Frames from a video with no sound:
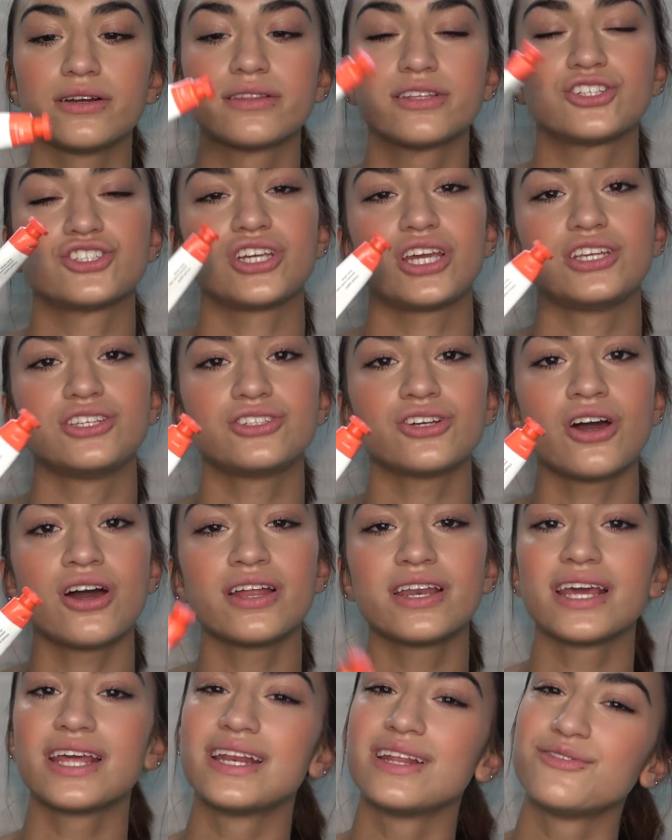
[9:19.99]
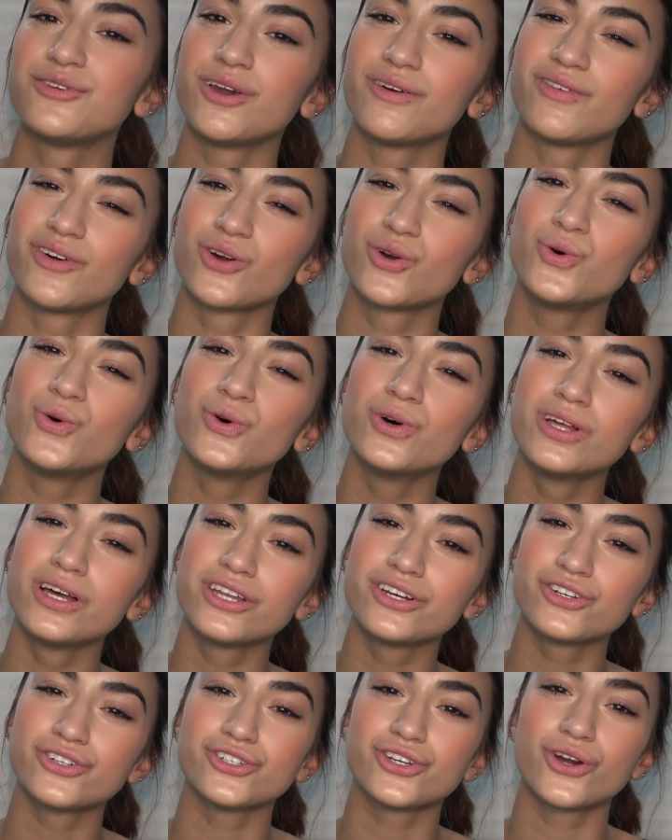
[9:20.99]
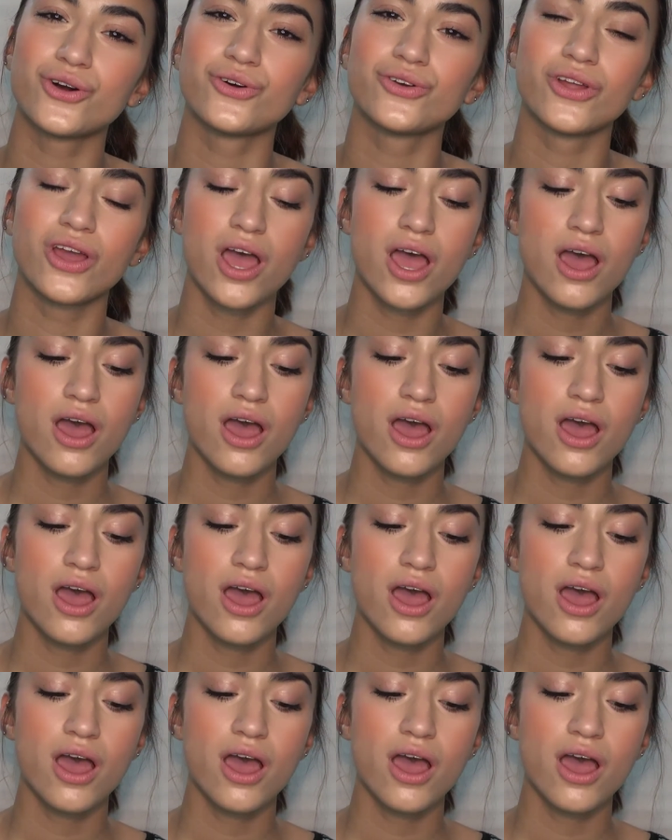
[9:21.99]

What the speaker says: the shade Dawn, and if you have a cool undertone